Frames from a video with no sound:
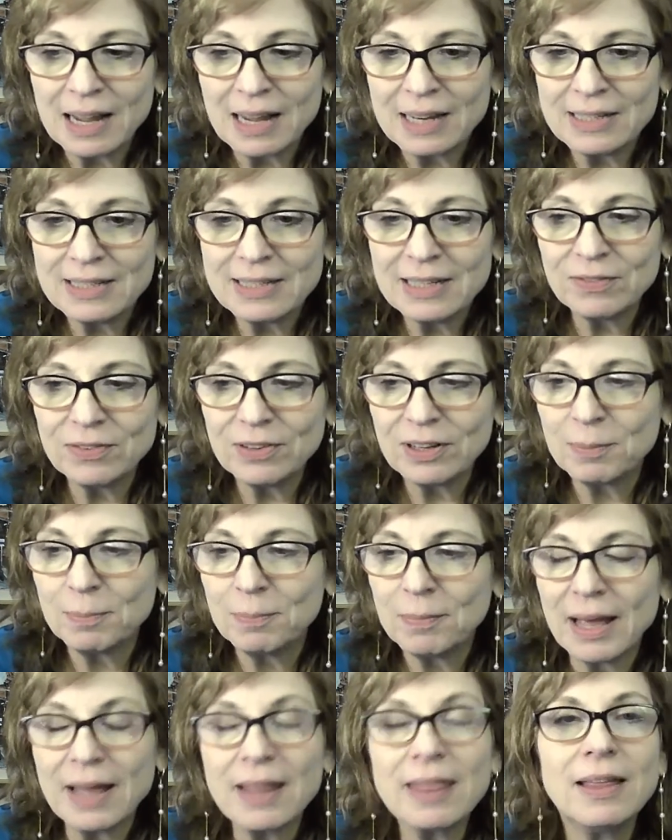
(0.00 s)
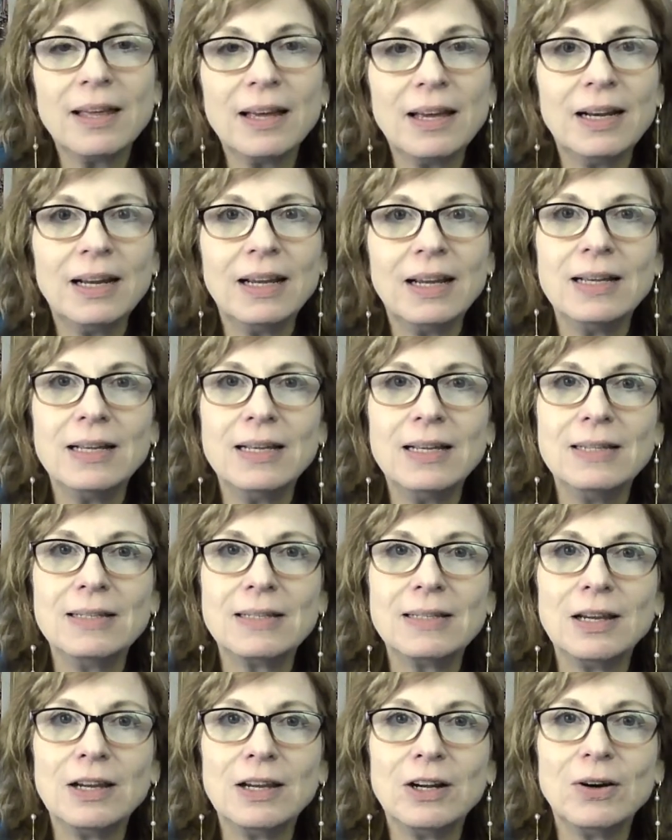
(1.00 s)
The scientific method
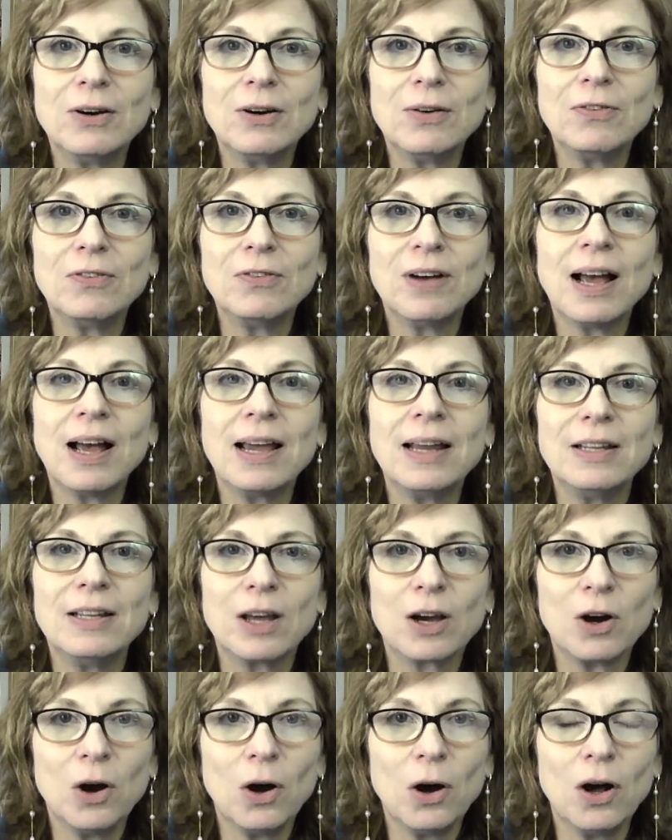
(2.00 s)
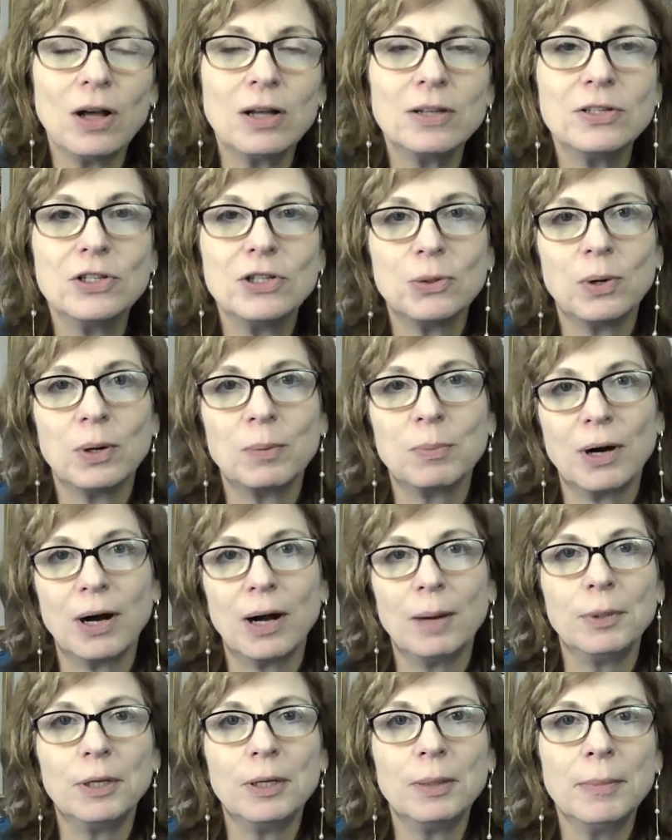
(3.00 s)
is, find the cause to a
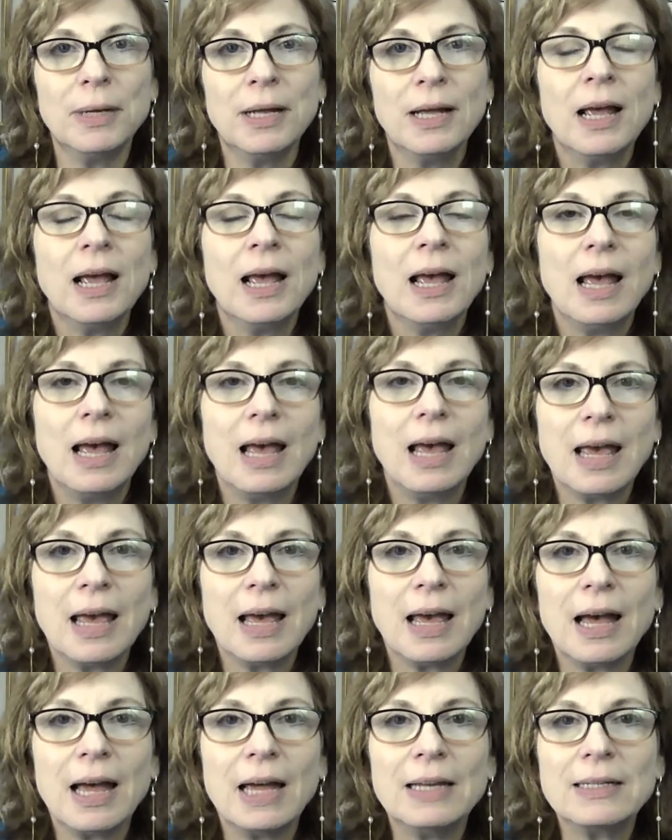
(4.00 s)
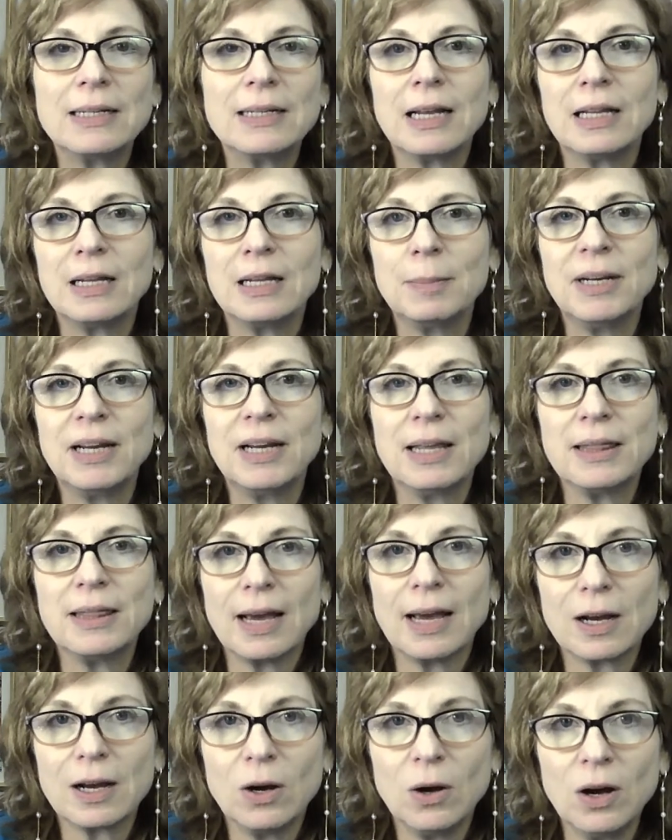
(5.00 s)
problem and
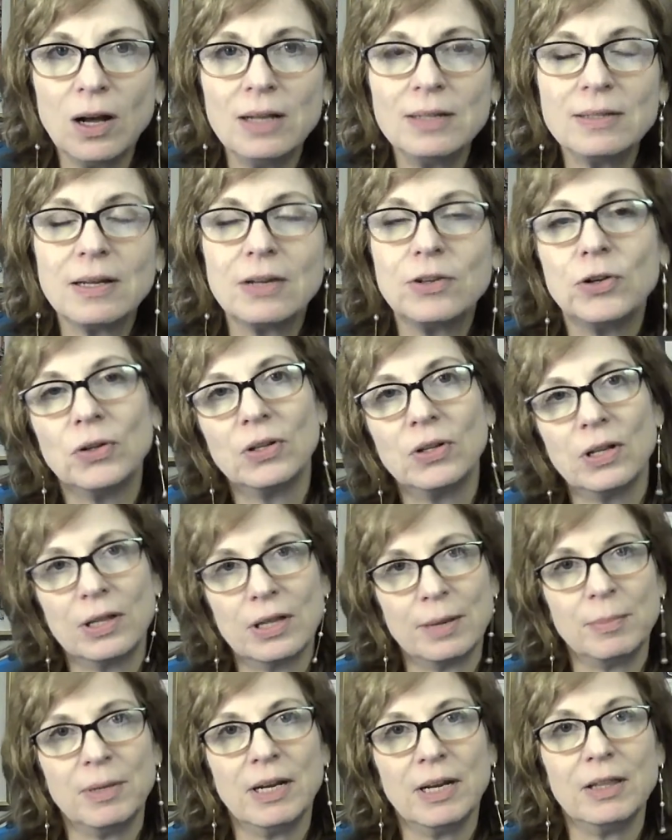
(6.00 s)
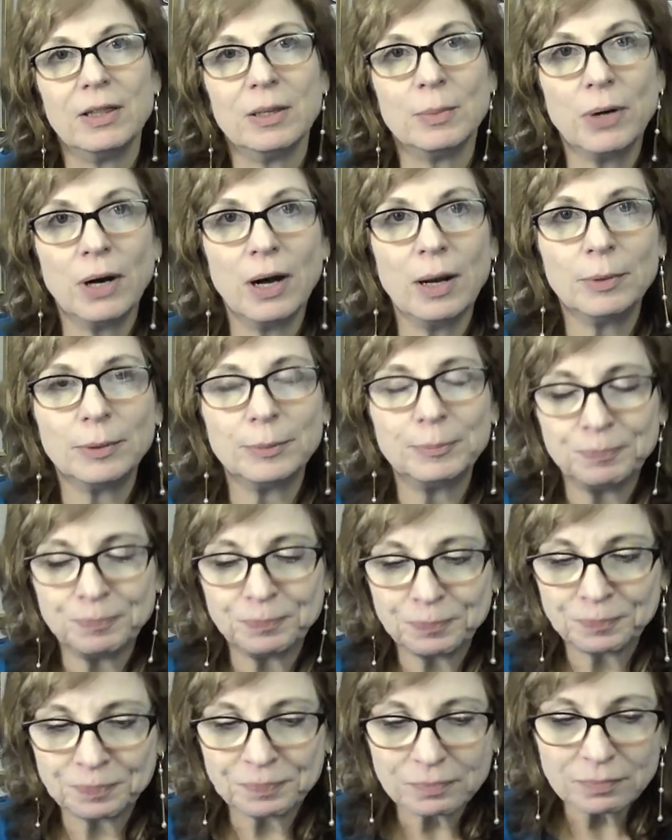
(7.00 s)
eliminate that cause, and you'll eliminate the problem.
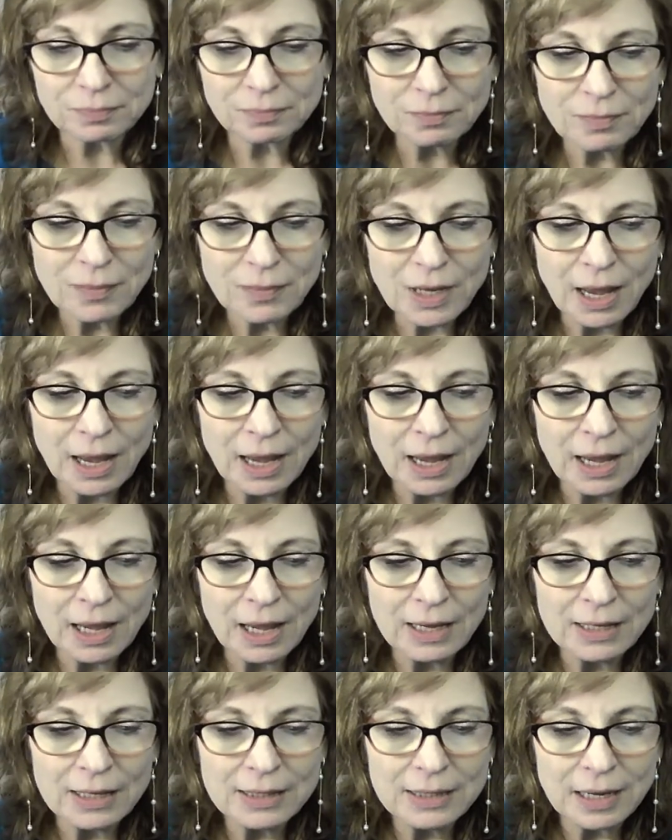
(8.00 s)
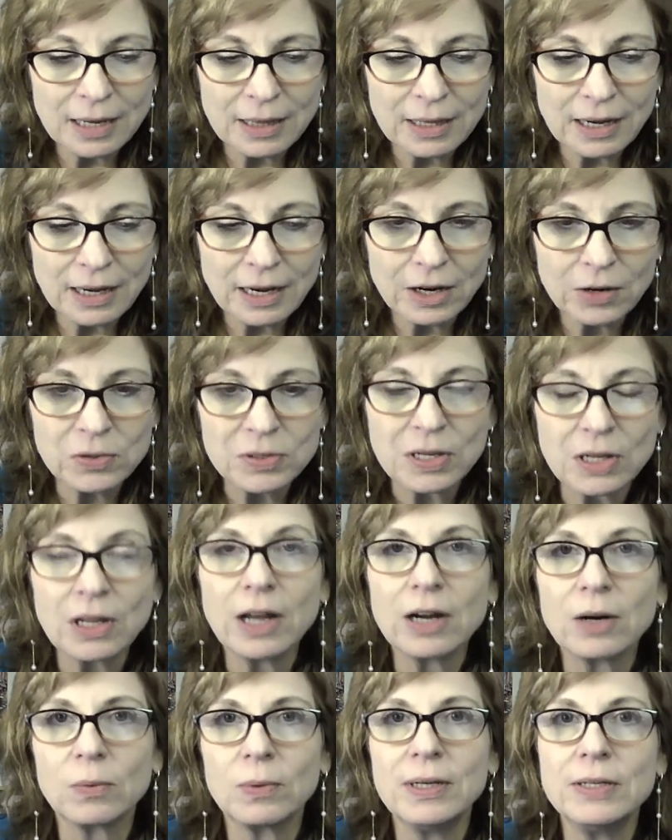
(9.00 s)
And there's
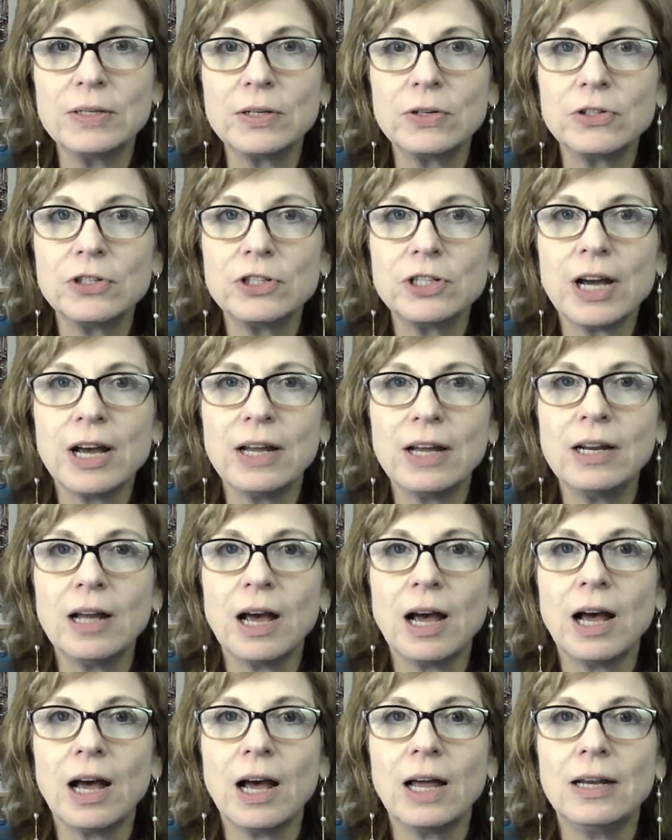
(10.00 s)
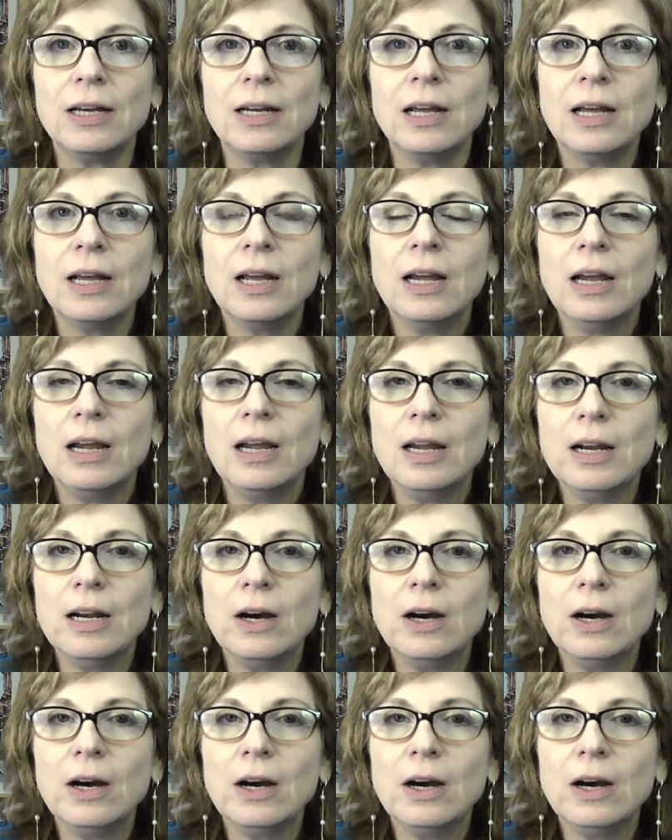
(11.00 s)
a lot of research done on,